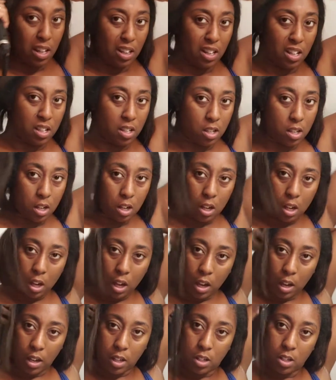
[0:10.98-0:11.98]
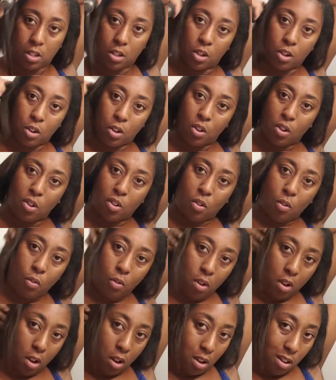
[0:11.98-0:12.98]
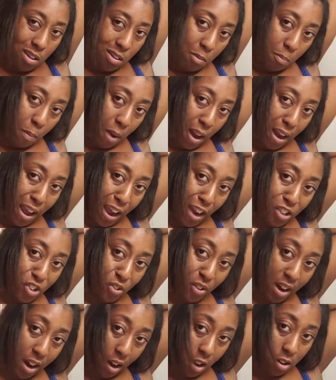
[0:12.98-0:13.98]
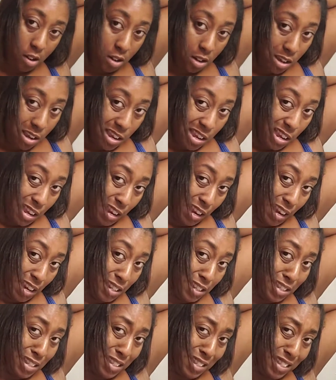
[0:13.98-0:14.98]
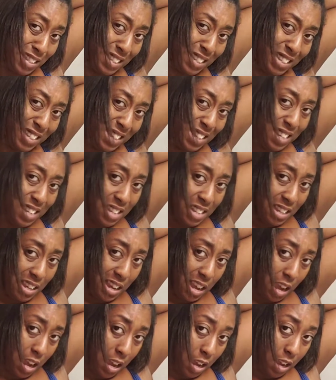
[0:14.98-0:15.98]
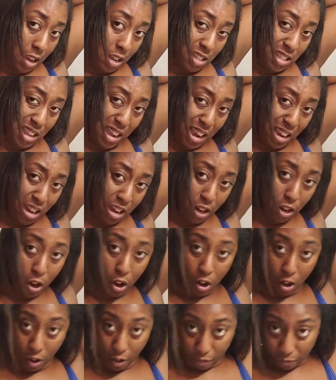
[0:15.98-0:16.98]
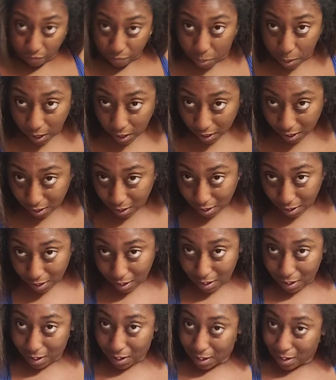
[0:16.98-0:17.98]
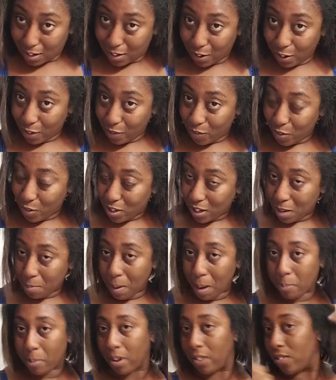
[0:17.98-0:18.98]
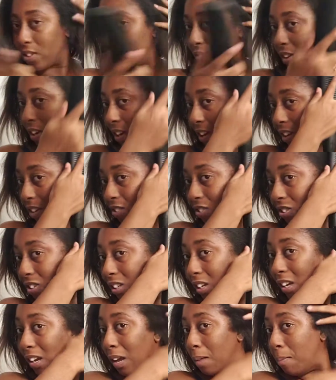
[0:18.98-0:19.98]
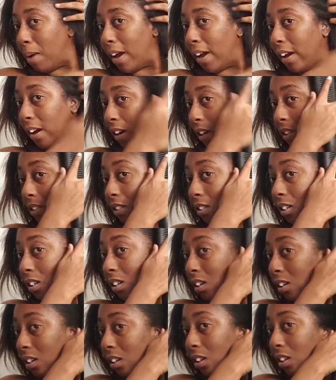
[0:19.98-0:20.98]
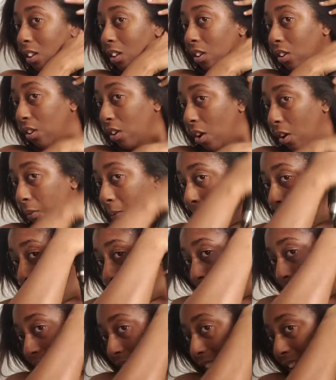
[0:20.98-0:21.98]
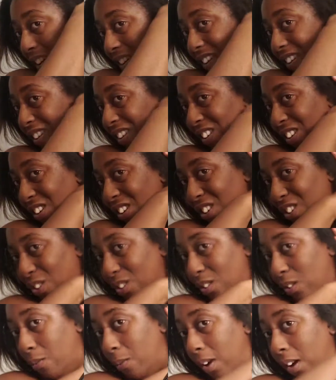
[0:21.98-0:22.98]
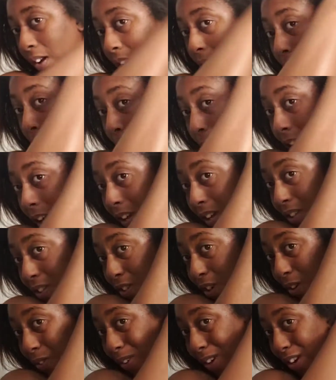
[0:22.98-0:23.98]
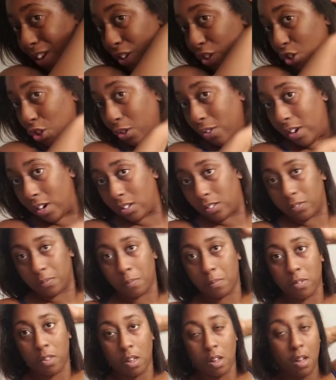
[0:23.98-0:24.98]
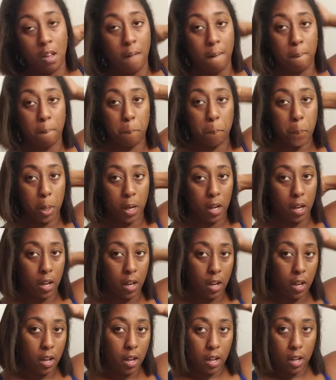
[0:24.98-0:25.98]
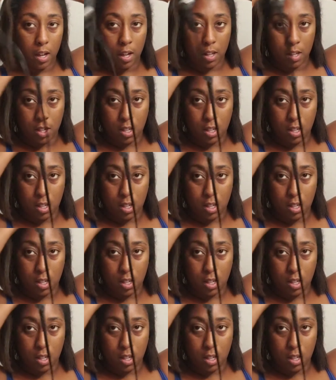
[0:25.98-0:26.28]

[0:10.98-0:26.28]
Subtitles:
this cut on my natural hair. Yes, guys, I cut it all. So if you've seen my previous videos, you've seen that my hair is nowhere near, well, it was nowhere near short. But